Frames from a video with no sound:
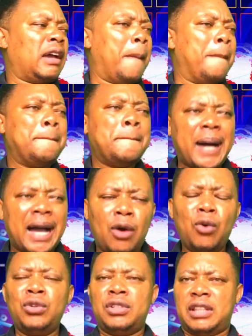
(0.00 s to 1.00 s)

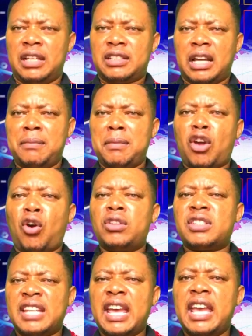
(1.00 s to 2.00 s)
amount that can be
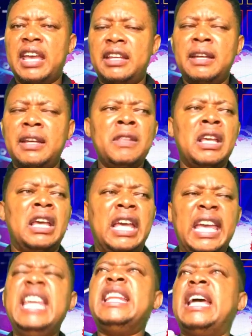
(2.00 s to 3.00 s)
contained
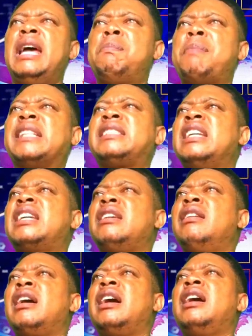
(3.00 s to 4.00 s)
in a
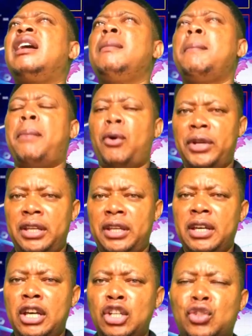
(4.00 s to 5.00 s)
particular
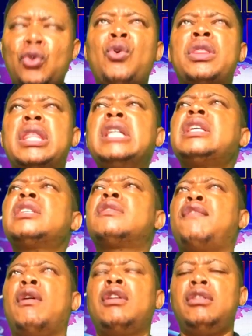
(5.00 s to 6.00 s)
body. So this is
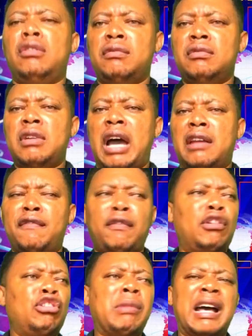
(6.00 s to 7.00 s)
volume, and
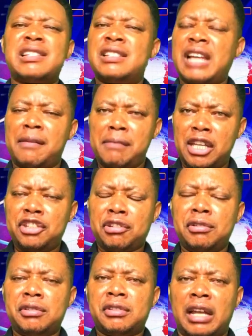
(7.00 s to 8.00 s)
volume has
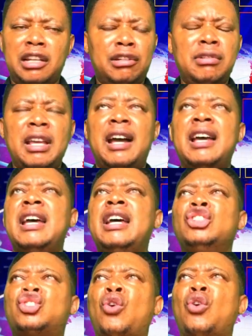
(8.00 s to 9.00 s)
dimensions. Hallelujah.
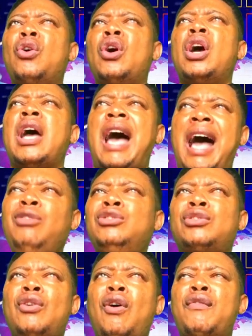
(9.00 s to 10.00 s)
So
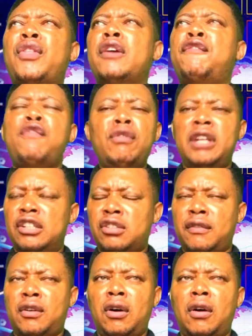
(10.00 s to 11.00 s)
out of the fullness
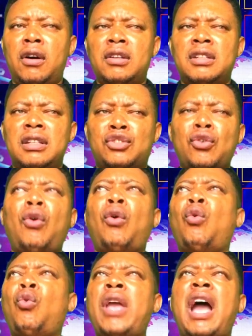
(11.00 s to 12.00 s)
of God,
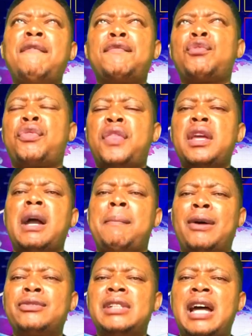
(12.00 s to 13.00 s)
so we have to think
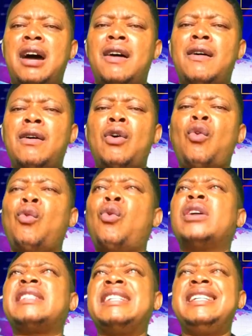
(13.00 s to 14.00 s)
about now,
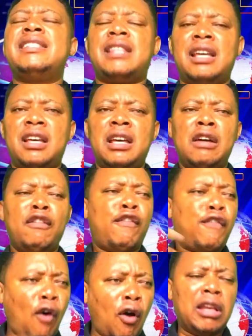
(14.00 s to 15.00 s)
what is the
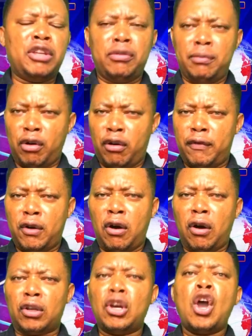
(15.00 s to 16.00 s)
volume of
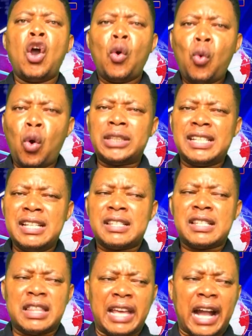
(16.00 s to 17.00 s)
God? What
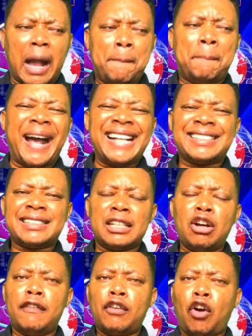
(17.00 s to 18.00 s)
is the
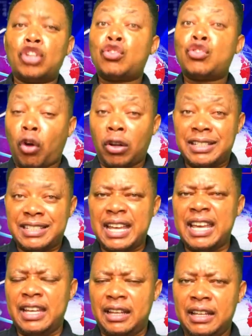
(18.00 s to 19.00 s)
capacity of God to
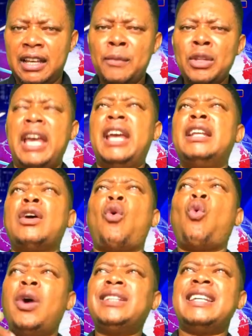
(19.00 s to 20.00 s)
contain? And
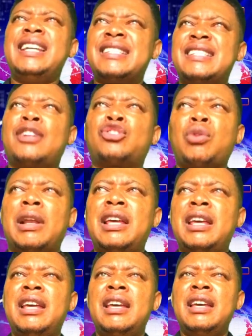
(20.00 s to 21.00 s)
what is
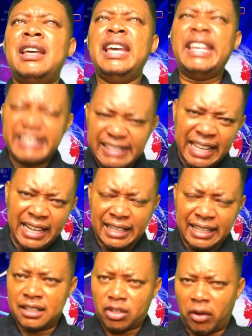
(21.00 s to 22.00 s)
actually, is it
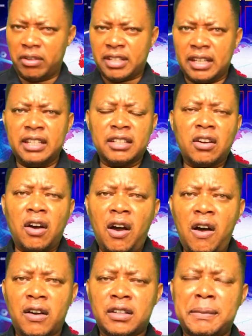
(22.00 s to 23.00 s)
that is containing
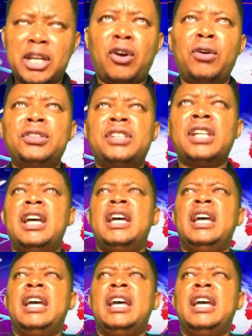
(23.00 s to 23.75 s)
God? Because